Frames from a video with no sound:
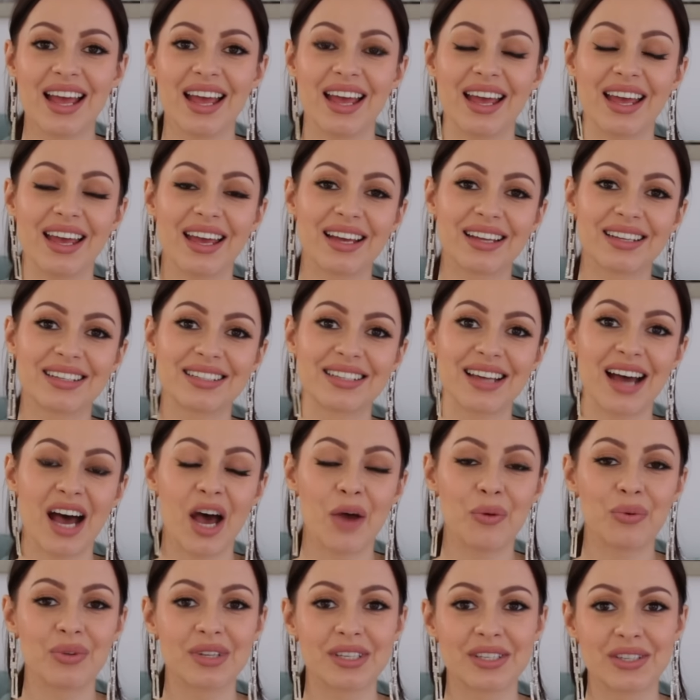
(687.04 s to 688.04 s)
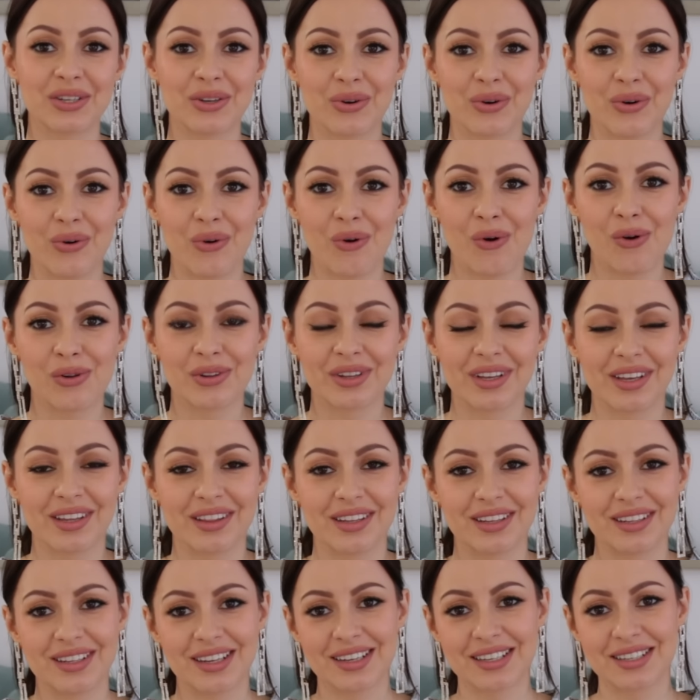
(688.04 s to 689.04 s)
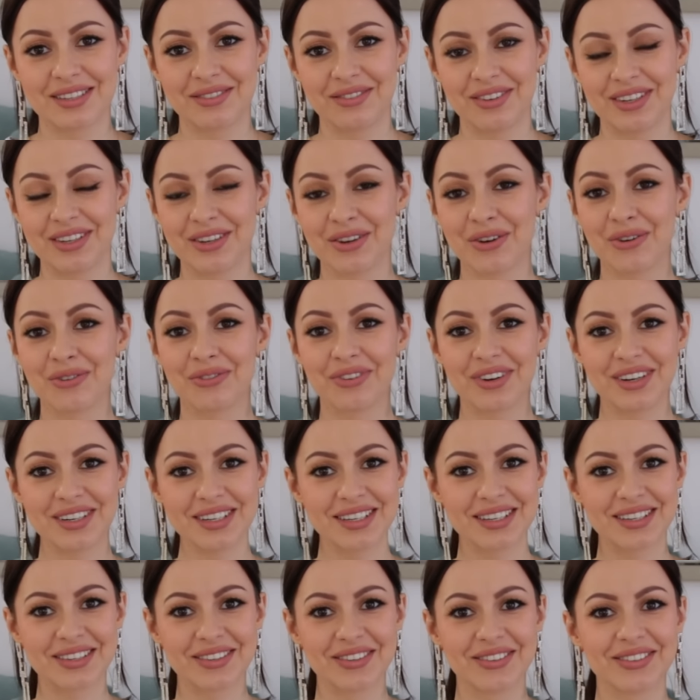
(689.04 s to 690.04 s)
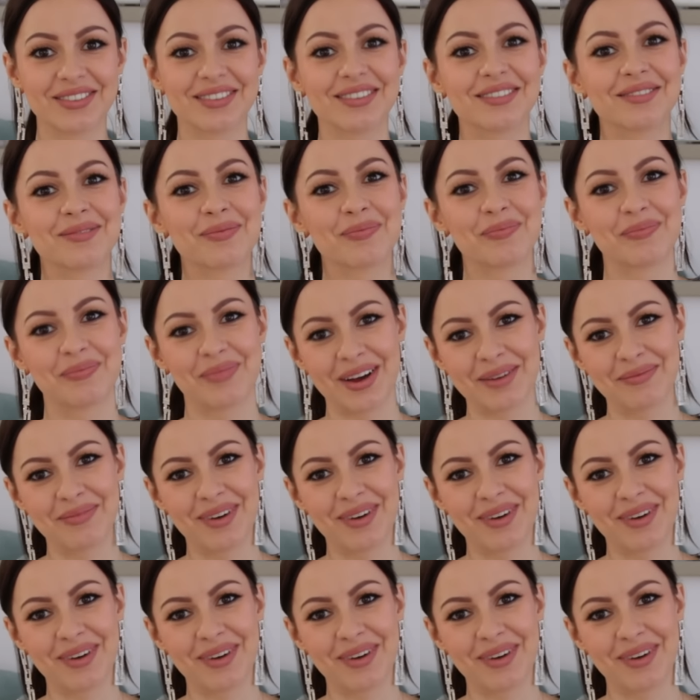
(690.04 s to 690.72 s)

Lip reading: And I will see you all in the next video very soon. Bye